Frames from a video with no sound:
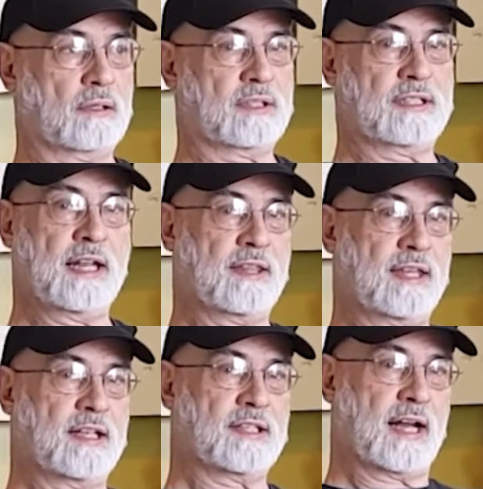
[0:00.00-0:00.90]
seeing
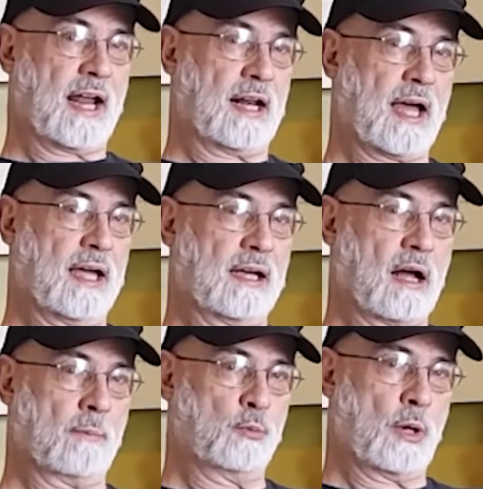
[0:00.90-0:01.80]
things that I like,
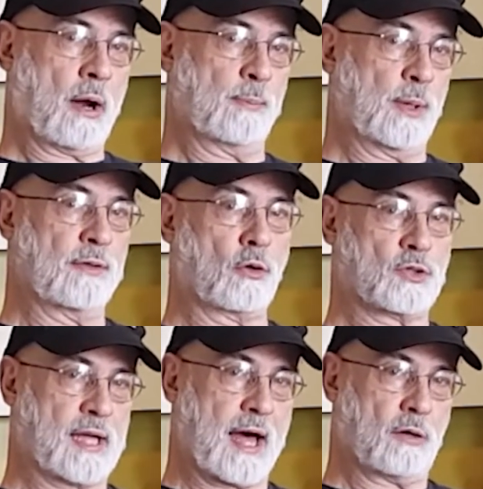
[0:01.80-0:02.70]
I'll bring
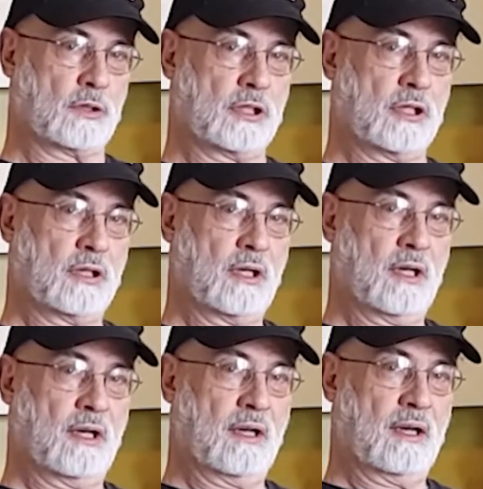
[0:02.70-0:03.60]
those out
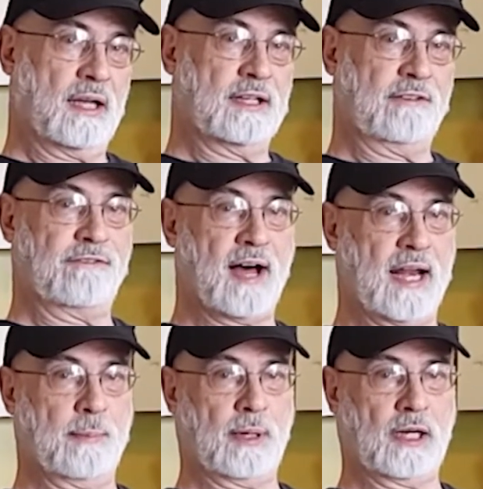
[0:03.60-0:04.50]
and define
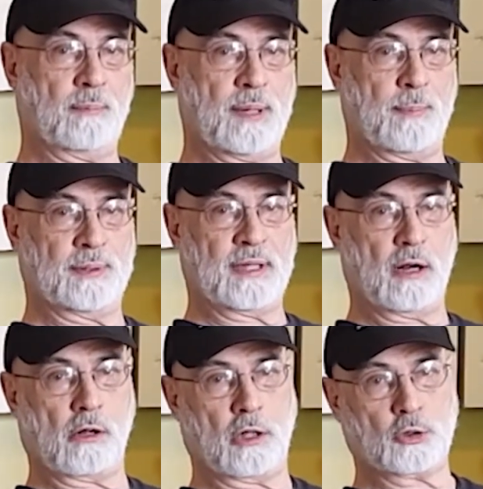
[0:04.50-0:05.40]
them a little bit, but then
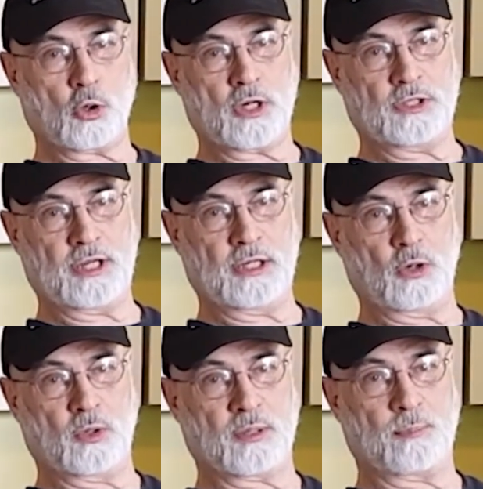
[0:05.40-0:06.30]
I'll also continue
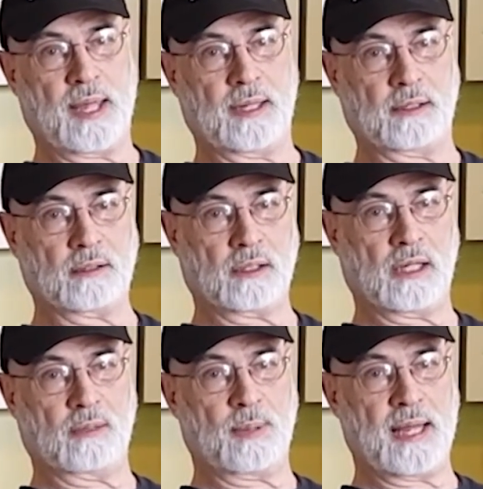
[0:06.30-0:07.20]
with the painting
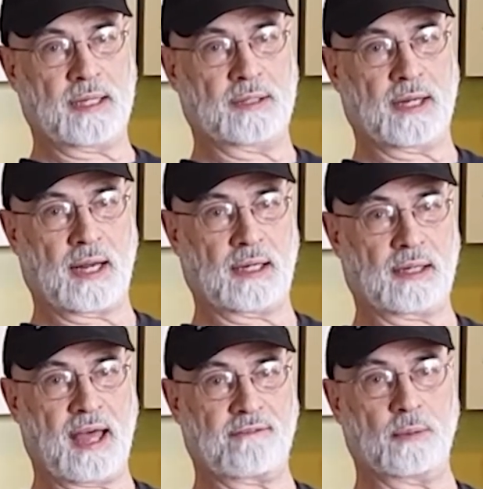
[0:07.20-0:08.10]
that I
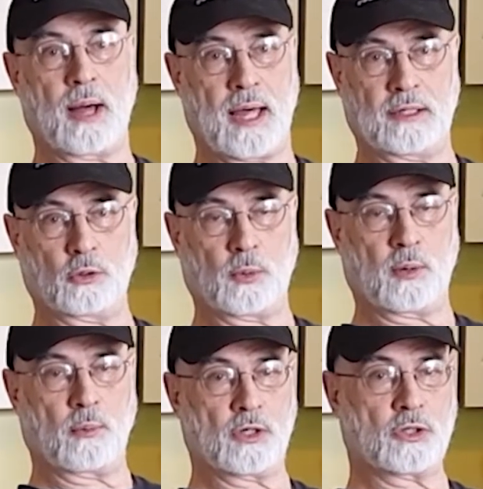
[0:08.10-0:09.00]
have in mind, or what I
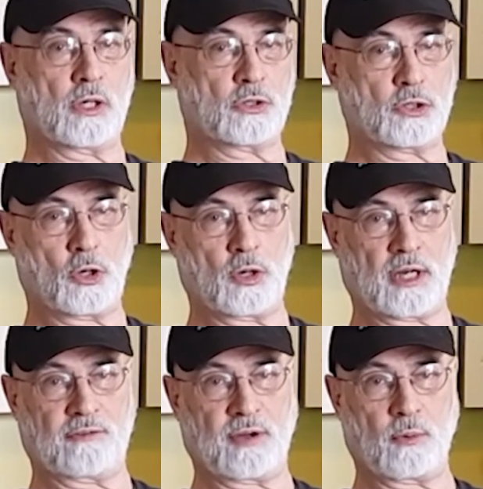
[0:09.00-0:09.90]
to show, like
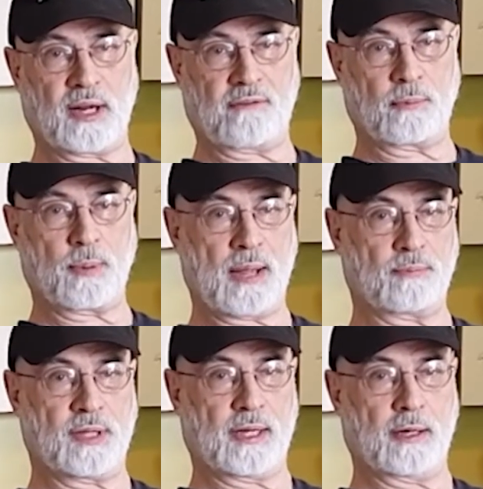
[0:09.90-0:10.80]
if I want to have a pipe
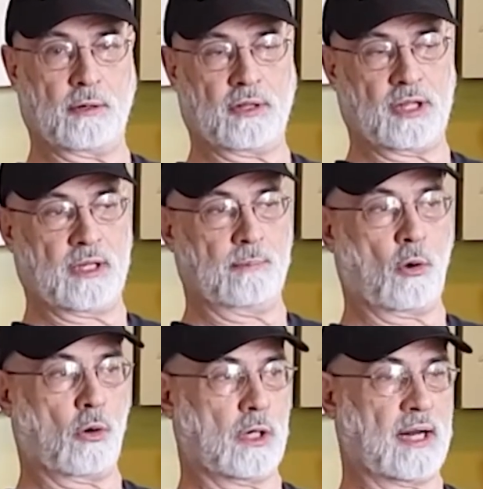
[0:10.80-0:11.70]
theme
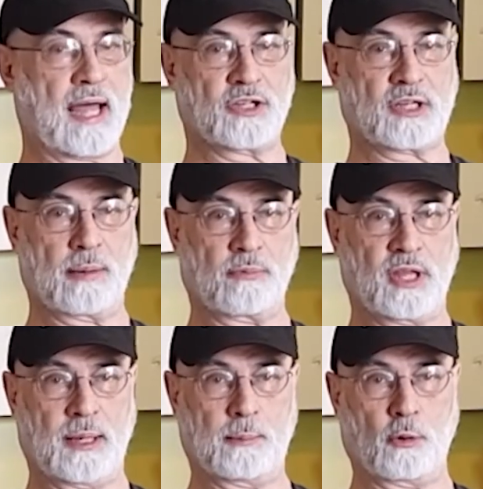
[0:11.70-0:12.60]
or a landscape
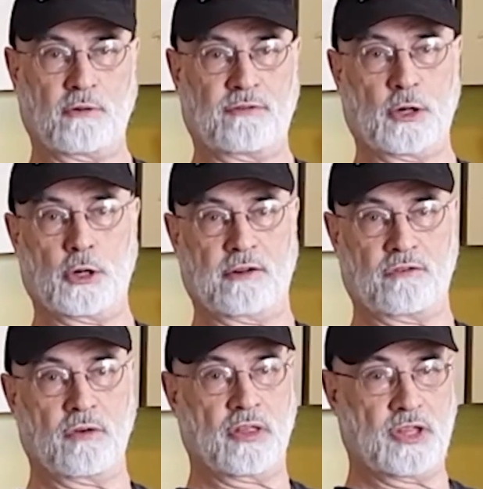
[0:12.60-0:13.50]
theme or a figurative
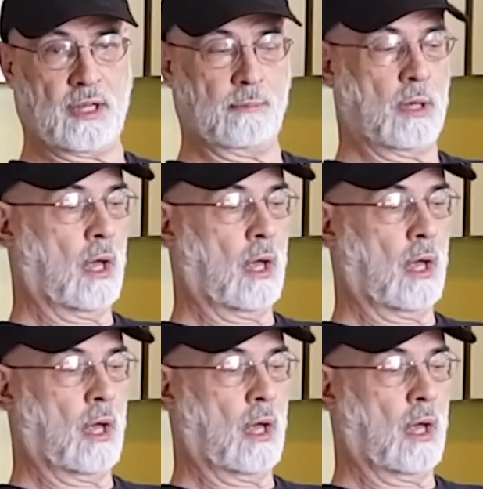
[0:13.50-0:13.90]
theme.